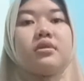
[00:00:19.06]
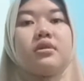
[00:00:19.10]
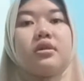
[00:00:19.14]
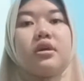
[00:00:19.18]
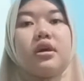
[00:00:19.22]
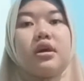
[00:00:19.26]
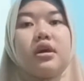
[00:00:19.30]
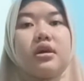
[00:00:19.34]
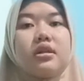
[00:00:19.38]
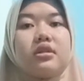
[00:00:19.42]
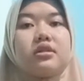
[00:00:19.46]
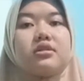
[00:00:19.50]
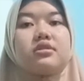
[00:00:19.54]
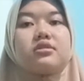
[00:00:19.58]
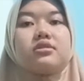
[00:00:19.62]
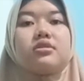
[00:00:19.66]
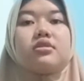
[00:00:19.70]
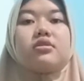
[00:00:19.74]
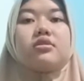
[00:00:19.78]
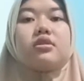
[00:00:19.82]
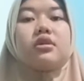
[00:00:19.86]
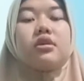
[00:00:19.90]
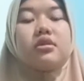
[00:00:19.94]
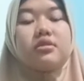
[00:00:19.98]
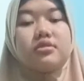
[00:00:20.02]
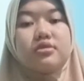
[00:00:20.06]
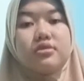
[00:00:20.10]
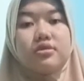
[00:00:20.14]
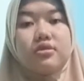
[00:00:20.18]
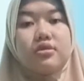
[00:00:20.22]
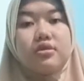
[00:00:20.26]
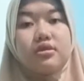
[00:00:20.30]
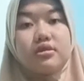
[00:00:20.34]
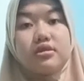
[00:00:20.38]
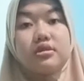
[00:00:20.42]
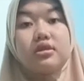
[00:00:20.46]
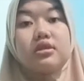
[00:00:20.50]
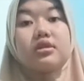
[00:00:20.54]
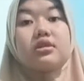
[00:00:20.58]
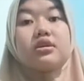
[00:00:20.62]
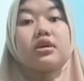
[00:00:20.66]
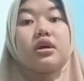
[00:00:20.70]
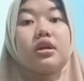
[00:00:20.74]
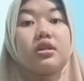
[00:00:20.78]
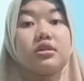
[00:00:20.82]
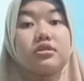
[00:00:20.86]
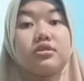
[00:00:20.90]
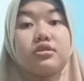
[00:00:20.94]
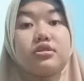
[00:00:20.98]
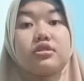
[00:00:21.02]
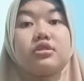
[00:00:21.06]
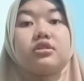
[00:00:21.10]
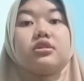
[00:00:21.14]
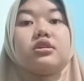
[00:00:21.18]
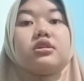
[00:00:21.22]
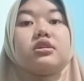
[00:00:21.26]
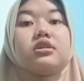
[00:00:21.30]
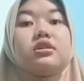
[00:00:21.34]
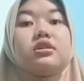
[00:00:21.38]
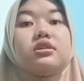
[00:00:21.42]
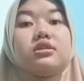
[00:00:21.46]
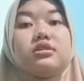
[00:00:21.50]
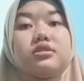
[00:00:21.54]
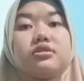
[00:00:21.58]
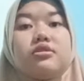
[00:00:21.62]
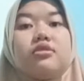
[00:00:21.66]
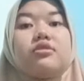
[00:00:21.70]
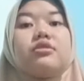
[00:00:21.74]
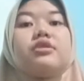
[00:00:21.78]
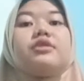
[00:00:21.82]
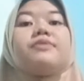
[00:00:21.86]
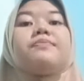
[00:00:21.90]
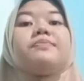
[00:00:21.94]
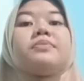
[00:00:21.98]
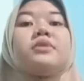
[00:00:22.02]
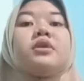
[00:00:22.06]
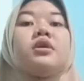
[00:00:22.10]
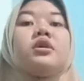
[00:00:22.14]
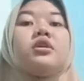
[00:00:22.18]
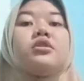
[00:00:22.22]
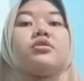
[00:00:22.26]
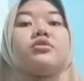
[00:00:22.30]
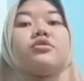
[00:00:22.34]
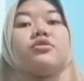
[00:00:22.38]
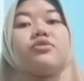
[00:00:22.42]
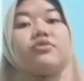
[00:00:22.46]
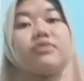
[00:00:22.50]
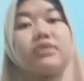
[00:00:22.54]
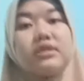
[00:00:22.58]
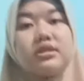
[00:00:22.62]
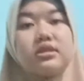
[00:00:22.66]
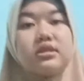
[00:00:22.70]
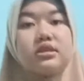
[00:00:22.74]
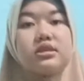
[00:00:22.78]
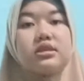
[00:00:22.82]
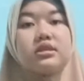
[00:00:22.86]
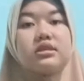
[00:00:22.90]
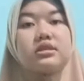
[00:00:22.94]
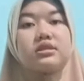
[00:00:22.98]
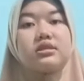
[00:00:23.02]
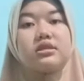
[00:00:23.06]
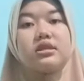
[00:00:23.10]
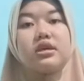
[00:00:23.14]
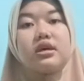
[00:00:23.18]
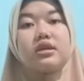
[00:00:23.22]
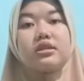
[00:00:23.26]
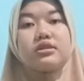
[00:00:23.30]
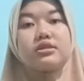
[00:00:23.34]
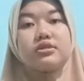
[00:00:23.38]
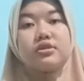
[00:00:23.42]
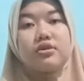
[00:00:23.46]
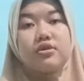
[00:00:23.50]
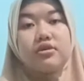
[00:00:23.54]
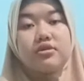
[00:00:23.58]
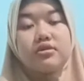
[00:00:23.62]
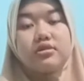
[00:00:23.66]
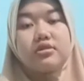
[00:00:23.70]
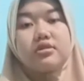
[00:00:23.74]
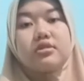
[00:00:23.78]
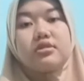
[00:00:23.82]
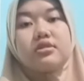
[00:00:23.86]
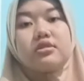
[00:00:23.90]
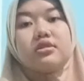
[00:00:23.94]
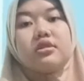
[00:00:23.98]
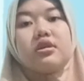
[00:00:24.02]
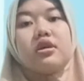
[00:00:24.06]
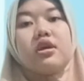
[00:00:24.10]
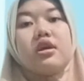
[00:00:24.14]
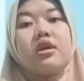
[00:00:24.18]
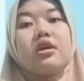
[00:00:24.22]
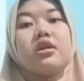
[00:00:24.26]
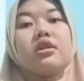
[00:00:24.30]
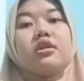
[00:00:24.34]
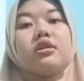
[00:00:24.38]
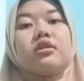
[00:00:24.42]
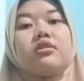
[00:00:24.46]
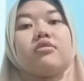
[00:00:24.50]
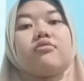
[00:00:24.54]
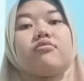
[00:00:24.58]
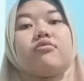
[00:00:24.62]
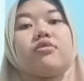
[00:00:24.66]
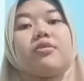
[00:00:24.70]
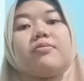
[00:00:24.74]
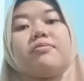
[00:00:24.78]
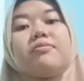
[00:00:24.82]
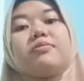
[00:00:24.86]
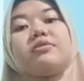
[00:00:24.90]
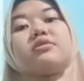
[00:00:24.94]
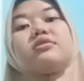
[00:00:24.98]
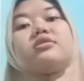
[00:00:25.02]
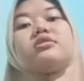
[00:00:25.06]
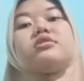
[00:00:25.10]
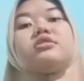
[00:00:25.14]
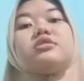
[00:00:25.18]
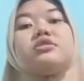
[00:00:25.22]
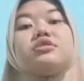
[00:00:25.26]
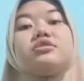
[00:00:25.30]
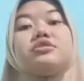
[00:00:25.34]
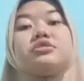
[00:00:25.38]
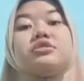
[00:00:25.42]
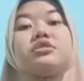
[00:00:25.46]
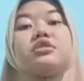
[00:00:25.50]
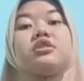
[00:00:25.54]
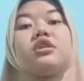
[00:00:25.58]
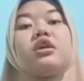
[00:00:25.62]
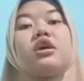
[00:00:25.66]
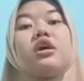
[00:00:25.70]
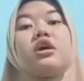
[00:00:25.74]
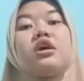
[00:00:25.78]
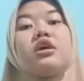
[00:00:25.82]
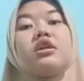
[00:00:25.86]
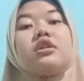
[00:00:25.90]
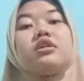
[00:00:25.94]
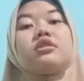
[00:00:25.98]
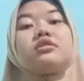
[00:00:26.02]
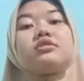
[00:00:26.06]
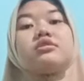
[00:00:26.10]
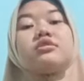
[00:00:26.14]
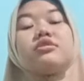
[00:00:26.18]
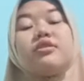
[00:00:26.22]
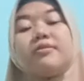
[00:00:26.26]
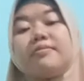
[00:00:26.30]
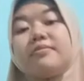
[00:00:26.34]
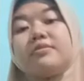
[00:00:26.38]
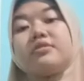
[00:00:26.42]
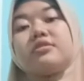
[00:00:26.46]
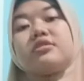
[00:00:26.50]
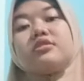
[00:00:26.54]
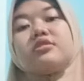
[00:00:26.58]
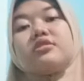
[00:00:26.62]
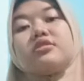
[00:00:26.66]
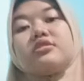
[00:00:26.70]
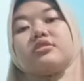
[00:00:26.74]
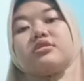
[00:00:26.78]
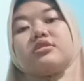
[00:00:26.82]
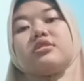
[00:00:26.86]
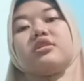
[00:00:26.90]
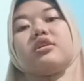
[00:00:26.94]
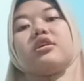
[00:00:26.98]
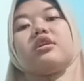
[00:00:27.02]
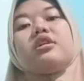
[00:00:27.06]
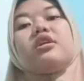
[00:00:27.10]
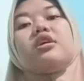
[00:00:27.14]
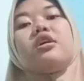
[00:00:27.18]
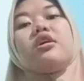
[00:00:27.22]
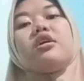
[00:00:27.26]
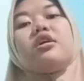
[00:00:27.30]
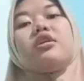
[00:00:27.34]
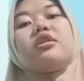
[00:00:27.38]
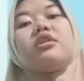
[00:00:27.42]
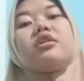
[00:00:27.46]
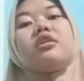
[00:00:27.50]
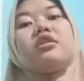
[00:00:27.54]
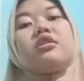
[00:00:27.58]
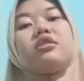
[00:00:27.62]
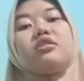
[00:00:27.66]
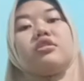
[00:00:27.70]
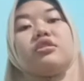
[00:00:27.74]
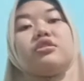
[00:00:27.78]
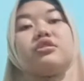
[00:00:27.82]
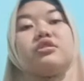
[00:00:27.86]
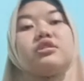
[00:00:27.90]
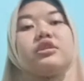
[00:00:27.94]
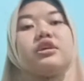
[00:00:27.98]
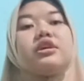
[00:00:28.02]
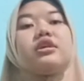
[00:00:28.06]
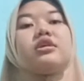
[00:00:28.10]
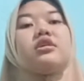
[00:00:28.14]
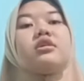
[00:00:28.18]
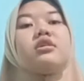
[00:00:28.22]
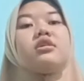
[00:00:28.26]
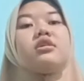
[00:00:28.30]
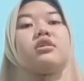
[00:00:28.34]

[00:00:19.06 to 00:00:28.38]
English song also contain culture and history. The reason is that songs certain repetition enhance learning.